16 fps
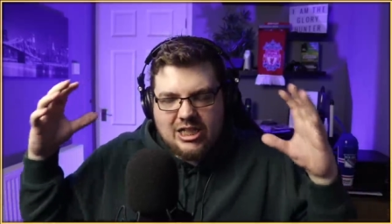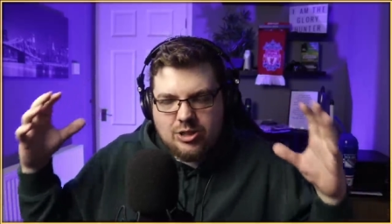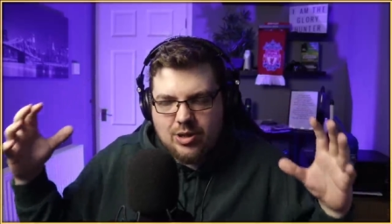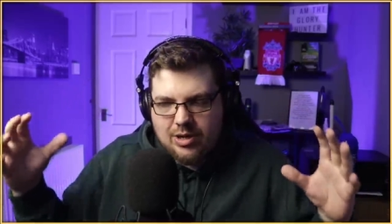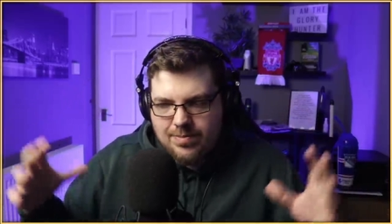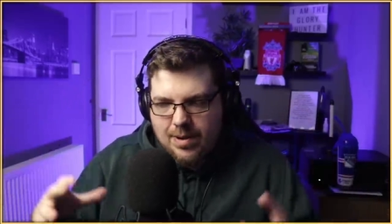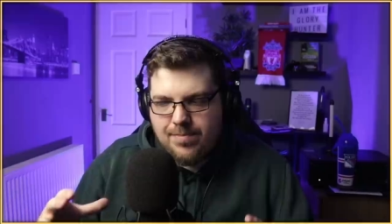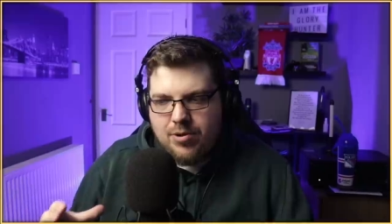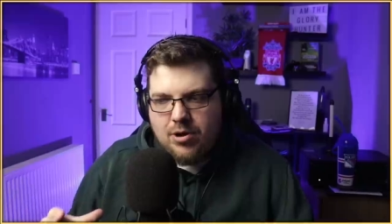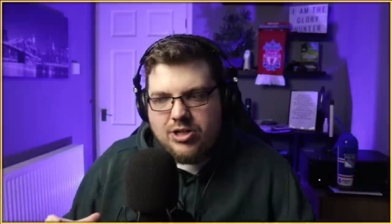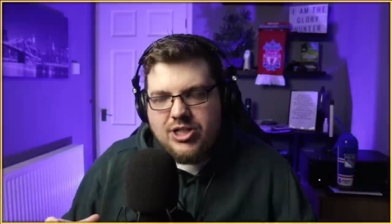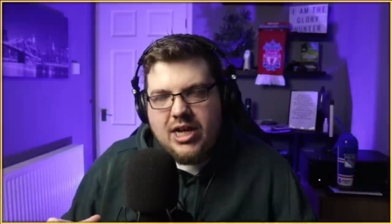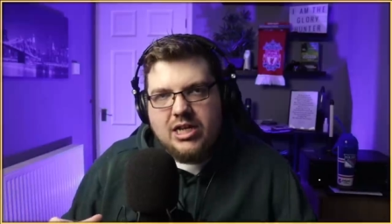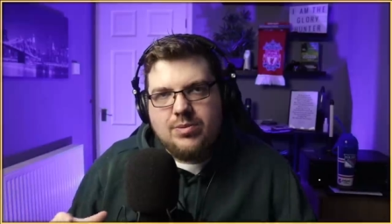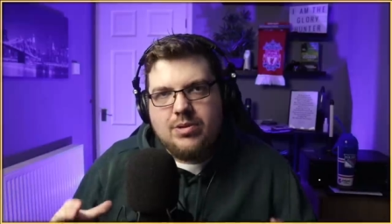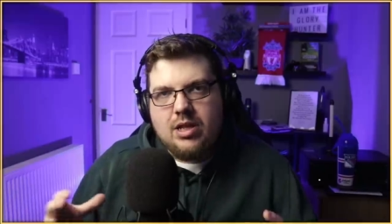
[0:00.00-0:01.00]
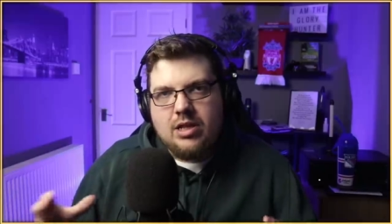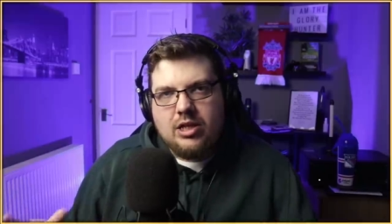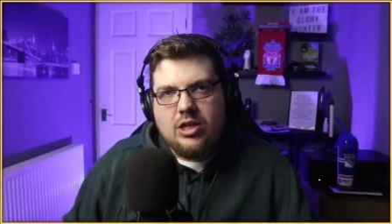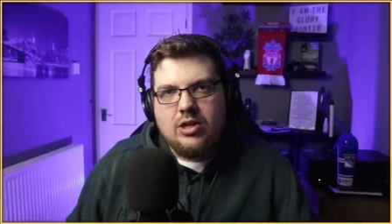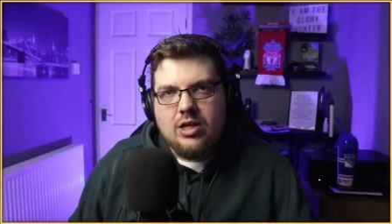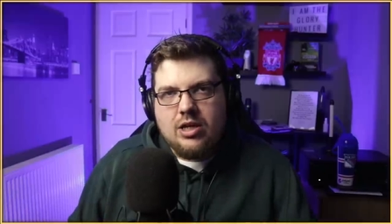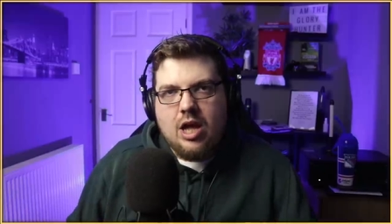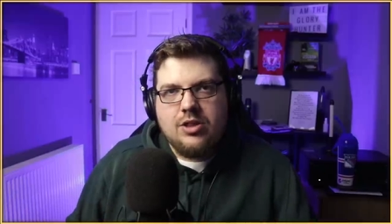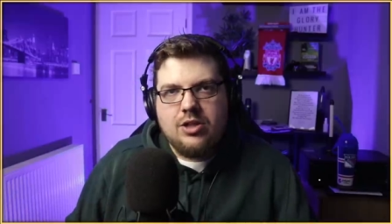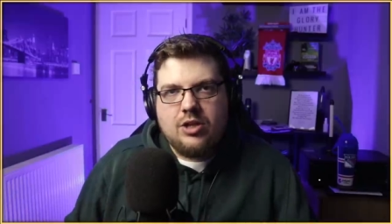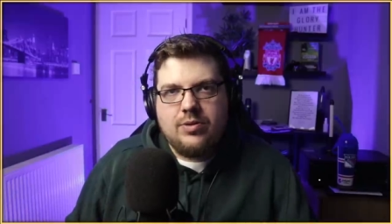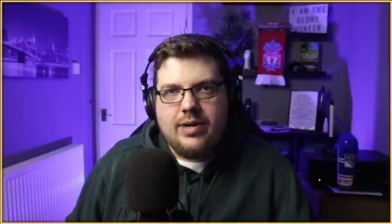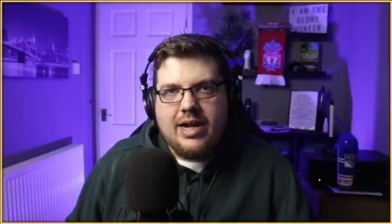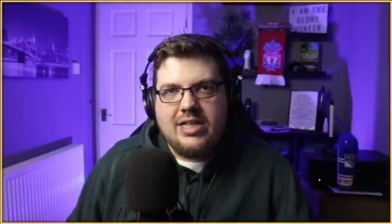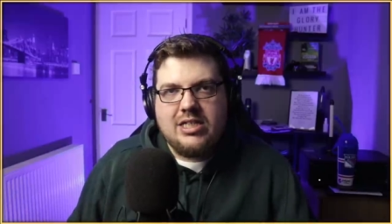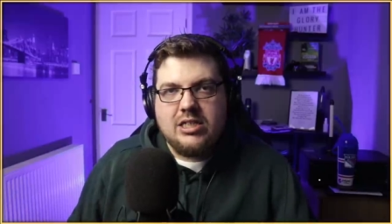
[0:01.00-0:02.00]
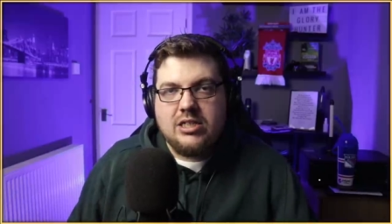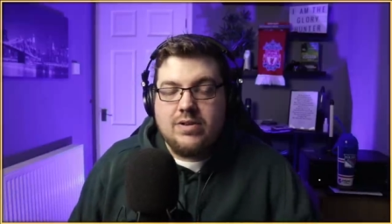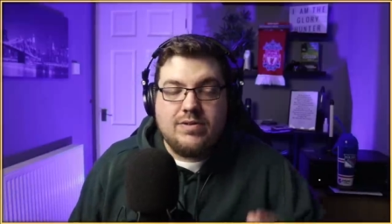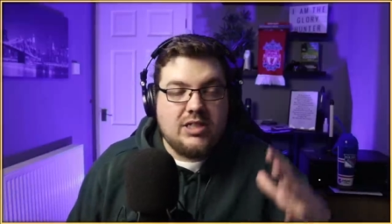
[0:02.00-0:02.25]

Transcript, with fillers: into a, a project with other uh, other creators.